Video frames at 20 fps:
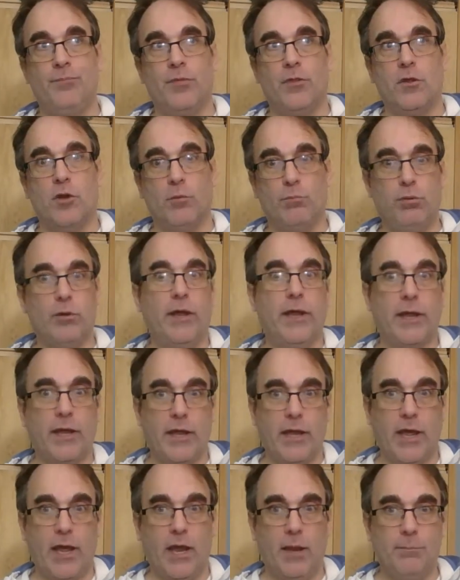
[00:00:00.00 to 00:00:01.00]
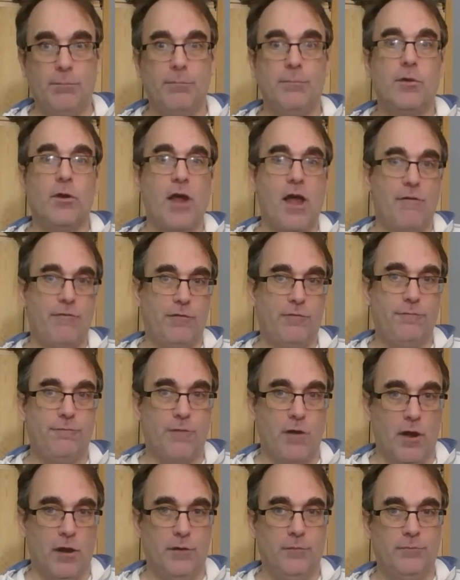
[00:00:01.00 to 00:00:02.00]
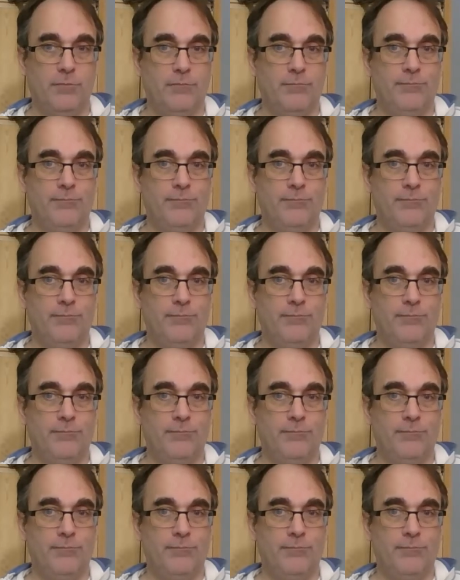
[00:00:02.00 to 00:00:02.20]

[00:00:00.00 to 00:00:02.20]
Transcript: you're playing a game, you're having fun,